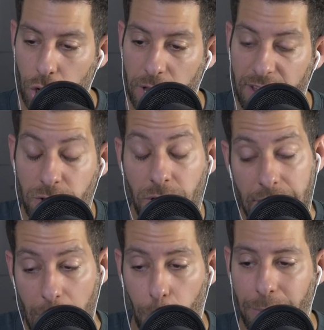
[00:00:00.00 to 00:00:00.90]
If you
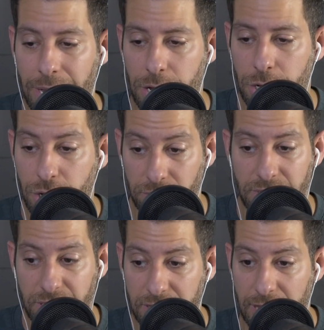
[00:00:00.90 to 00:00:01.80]
can help it,
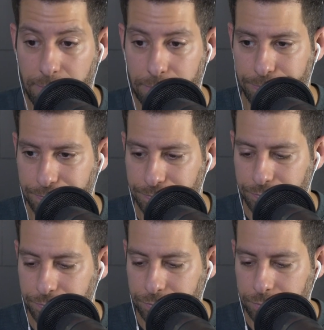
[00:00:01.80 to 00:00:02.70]
don't see them.
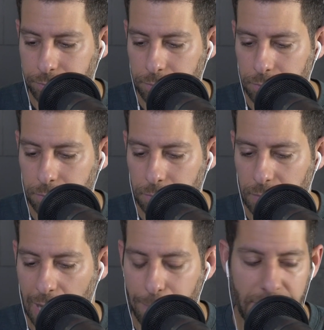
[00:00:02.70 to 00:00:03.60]

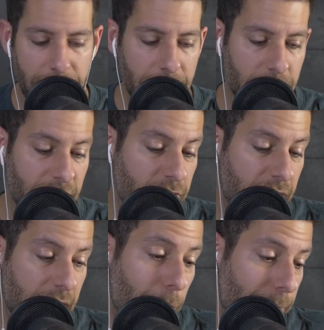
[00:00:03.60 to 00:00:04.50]
I mean, if you
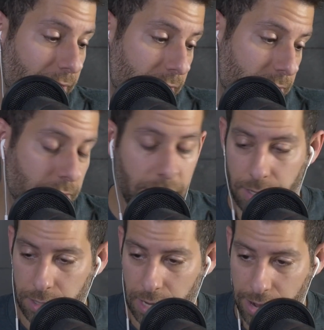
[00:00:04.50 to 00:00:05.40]
can help it, because
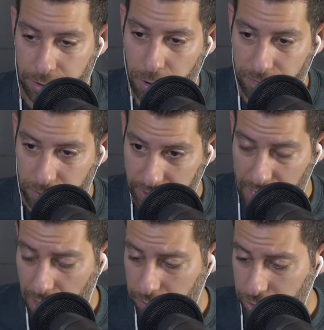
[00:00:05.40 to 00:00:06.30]
I don't know if you're in
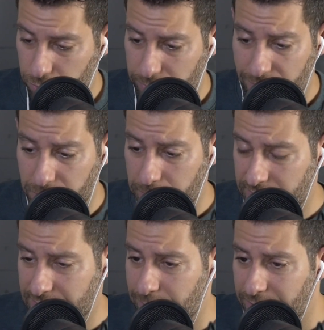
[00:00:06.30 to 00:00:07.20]
college or whatever, you
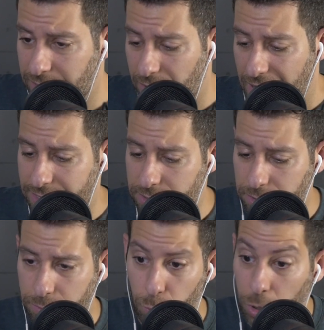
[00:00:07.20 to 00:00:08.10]
might see them in class
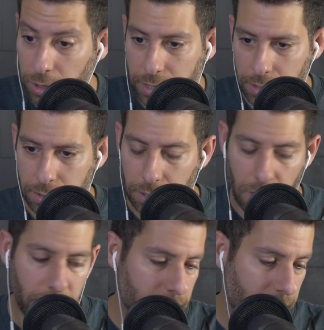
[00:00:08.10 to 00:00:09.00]
or work.
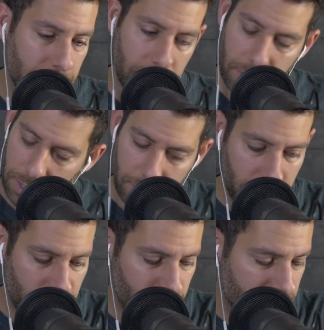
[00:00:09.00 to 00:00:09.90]
Oh,
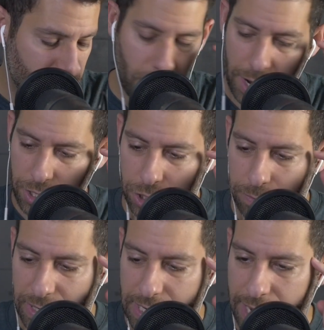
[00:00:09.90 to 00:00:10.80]
another reason why you
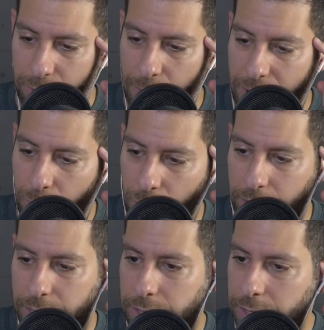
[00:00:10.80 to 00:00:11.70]
shouldn't be dating women at
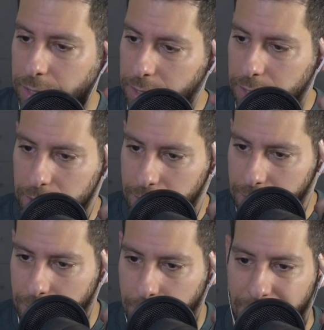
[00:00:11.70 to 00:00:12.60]
work.
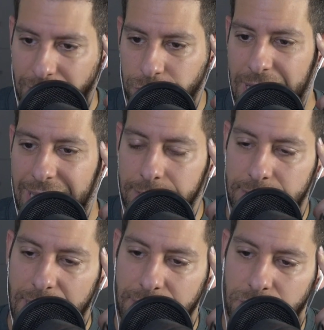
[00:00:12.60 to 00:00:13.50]
Imagine that
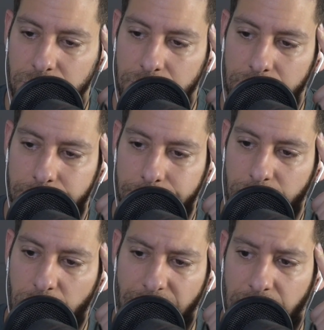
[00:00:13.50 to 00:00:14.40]
disaster.
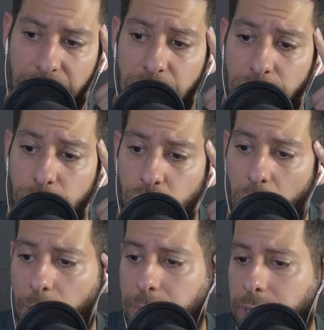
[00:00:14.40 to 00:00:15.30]
You'd have to get a new
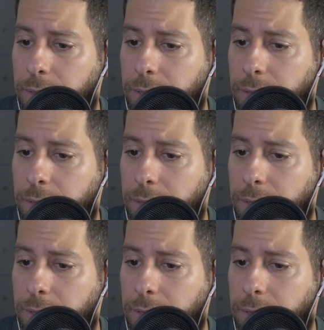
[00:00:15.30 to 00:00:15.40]
job.